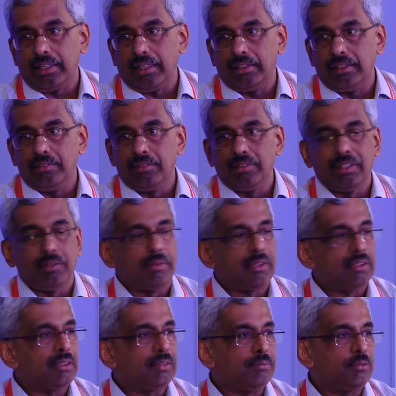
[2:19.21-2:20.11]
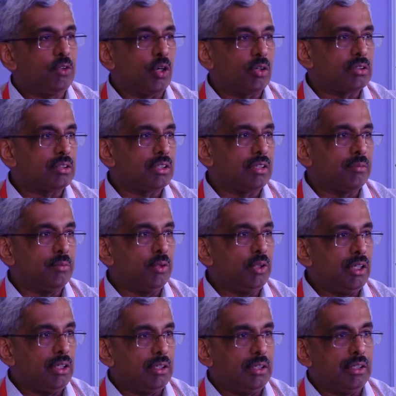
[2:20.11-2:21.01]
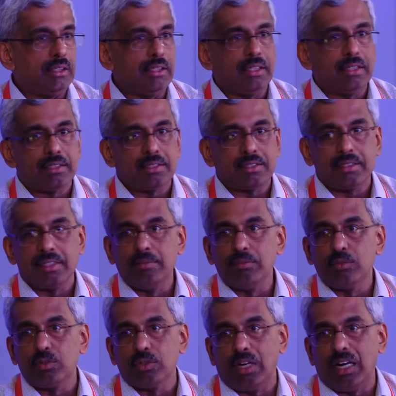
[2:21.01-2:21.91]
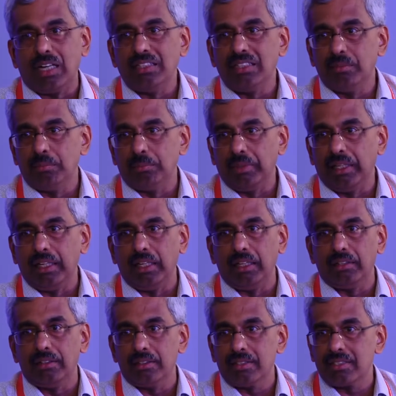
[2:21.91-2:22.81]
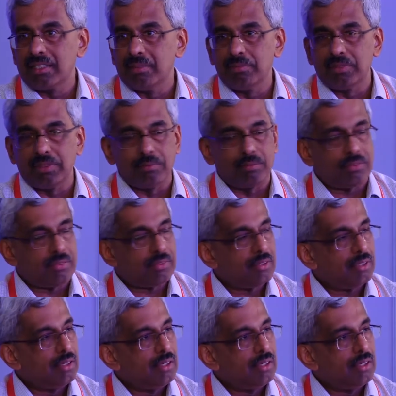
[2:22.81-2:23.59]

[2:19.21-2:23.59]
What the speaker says: and even among the doctor community they seem to underplay the symptoms.